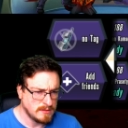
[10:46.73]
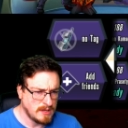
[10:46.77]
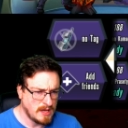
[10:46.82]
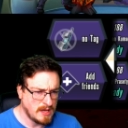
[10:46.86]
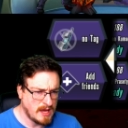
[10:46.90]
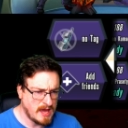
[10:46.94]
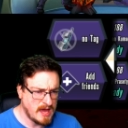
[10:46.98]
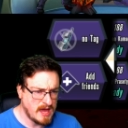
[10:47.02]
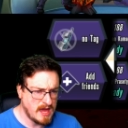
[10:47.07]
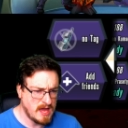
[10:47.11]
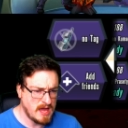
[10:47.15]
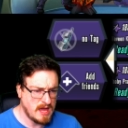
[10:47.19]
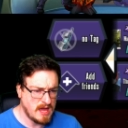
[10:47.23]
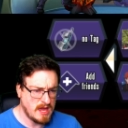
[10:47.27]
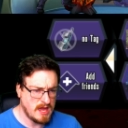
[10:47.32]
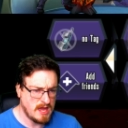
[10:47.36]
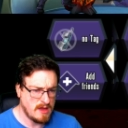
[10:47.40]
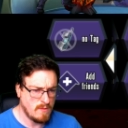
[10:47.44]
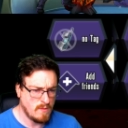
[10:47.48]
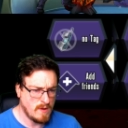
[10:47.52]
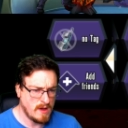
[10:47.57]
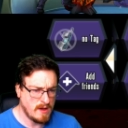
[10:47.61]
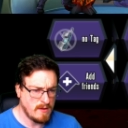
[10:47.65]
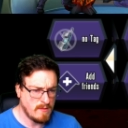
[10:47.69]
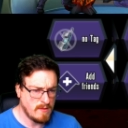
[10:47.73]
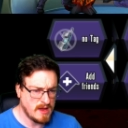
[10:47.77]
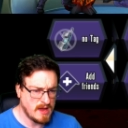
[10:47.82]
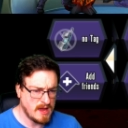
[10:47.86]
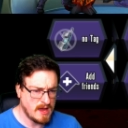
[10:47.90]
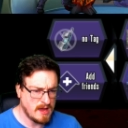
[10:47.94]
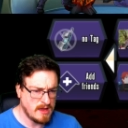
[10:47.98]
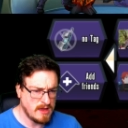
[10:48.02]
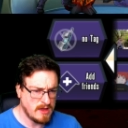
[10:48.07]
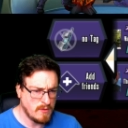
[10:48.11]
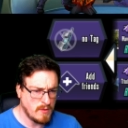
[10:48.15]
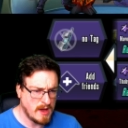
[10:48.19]
Hey, where, where
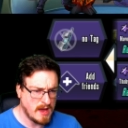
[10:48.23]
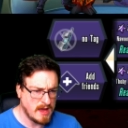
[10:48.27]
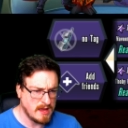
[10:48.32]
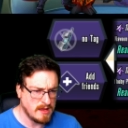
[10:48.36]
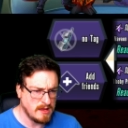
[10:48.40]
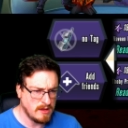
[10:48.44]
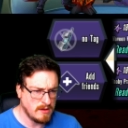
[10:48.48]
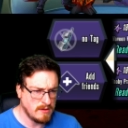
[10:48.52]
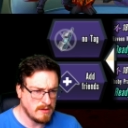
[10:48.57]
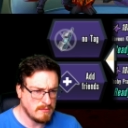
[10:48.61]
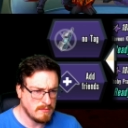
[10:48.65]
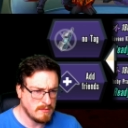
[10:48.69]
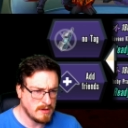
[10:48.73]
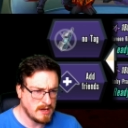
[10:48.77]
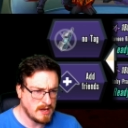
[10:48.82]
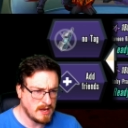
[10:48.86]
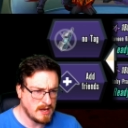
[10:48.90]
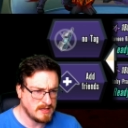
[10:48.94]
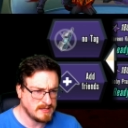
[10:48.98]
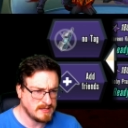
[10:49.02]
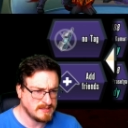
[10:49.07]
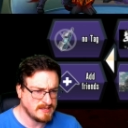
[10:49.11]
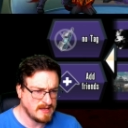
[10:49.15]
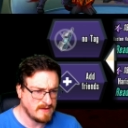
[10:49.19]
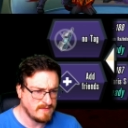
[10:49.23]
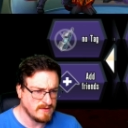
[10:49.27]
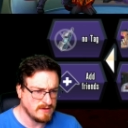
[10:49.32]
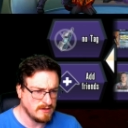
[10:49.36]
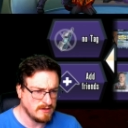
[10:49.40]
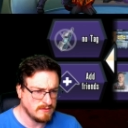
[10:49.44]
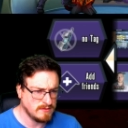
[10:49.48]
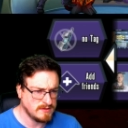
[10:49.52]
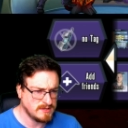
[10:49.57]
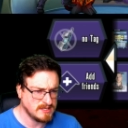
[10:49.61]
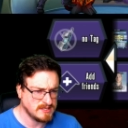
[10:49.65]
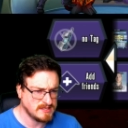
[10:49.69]
are you at? You're 187,
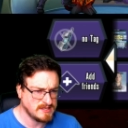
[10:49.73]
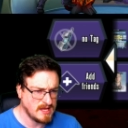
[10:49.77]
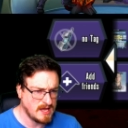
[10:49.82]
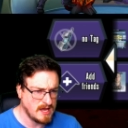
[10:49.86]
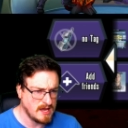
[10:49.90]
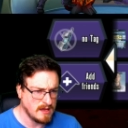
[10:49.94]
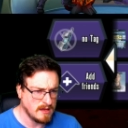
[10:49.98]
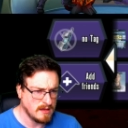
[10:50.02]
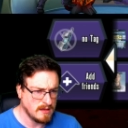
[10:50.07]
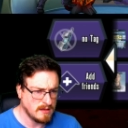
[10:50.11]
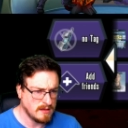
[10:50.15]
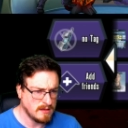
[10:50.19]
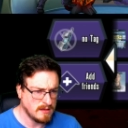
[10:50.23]
you were just there.